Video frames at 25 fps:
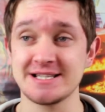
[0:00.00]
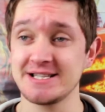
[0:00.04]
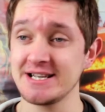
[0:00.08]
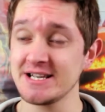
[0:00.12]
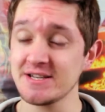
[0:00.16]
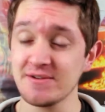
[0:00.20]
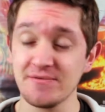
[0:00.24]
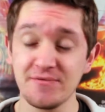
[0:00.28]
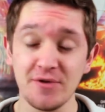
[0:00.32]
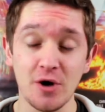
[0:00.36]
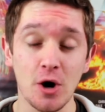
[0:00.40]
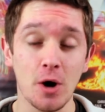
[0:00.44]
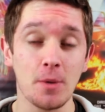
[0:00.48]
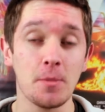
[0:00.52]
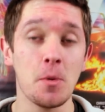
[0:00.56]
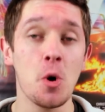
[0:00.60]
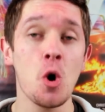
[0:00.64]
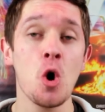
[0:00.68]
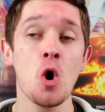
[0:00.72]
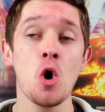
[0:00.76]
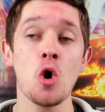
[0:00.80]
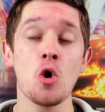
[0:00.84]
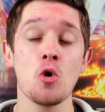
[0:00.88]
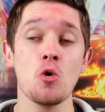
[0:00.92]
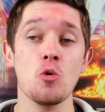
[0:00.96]
This film
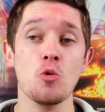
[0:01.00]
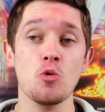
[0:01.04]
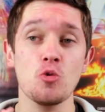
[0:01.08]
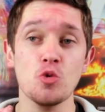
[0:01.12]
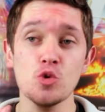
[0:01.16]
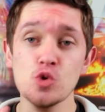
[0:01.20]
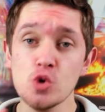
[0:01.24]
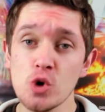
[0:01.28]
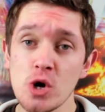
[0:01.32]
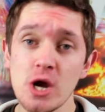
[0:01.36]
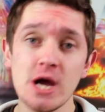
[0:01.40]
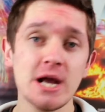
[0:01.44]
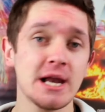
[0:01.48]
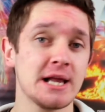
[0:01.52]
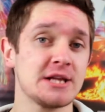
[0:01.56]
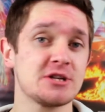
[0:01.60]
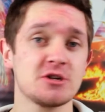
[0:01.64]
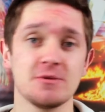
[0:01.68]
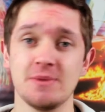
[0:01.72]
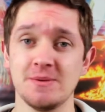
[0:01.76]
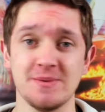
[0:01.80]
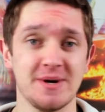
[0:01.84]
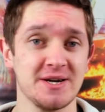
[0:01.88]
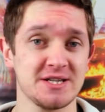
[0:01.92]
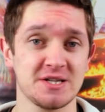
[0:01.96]
really
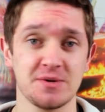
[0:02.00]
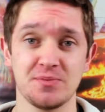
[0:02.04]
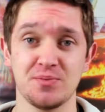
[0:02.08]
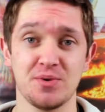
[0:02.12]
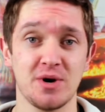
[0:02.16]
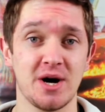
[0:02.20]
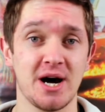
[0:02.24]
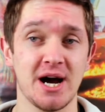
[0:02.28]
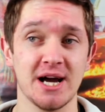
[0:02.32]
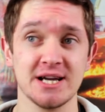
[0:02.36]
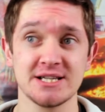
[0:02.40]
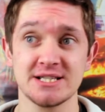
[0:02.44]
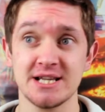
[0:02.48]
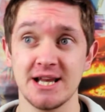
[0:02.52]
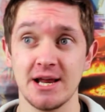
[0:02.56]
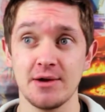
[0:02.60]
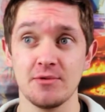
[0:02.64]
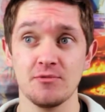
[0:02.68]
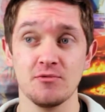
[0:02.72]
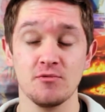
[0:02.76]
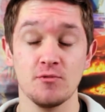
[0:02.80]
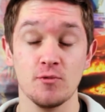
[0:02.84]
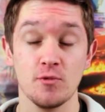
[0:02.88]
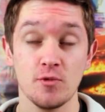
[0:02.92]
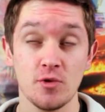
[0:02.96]
took me by surprise, and it
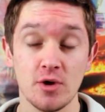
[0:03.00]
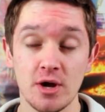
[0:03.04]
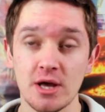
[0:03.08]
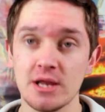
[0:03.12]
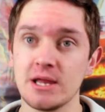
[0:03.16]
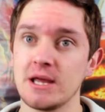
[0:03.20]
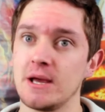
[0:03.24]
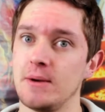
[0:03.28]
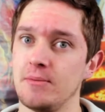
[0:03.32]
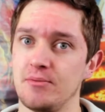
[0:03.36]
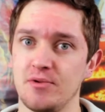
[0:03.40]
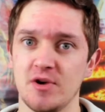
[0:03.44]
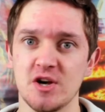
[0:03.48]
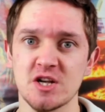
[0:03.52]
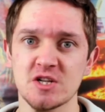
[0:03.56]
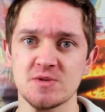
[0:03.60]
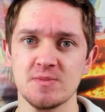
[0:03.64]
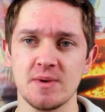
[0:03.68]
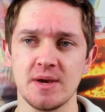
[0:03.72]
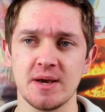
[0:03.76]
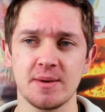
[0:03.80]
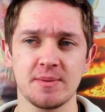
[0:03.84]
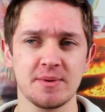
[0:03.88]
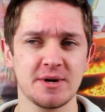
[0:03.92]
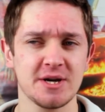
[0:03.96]
really impressed
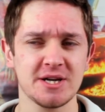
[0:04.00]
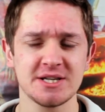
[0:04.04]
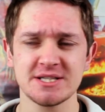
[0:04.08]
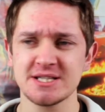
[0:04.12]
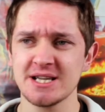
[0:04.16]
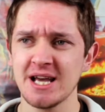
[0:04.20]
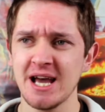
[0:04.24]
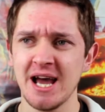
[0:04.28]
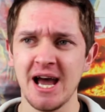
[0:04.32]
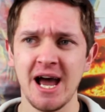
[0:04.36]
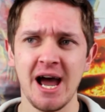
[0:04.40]
me because